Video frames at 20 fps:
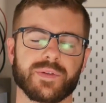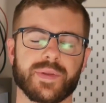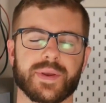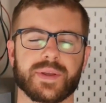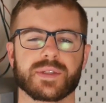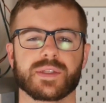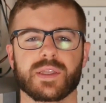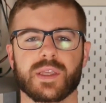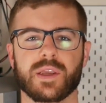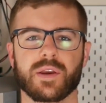
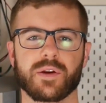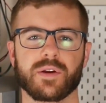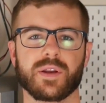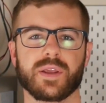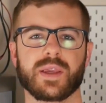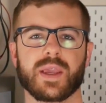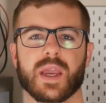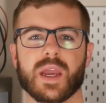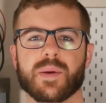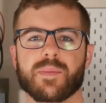like
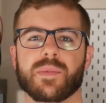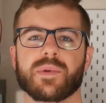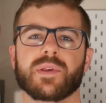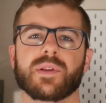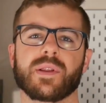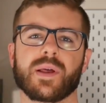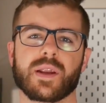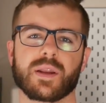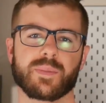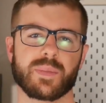security camera that
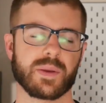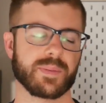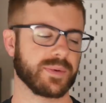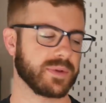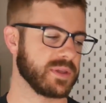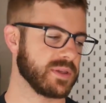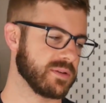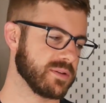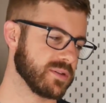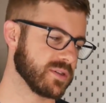a lot of people
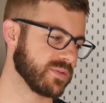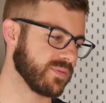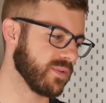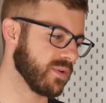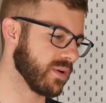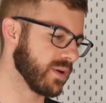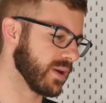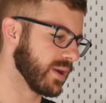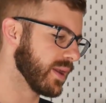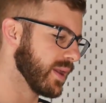use
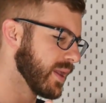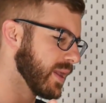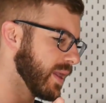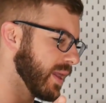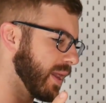for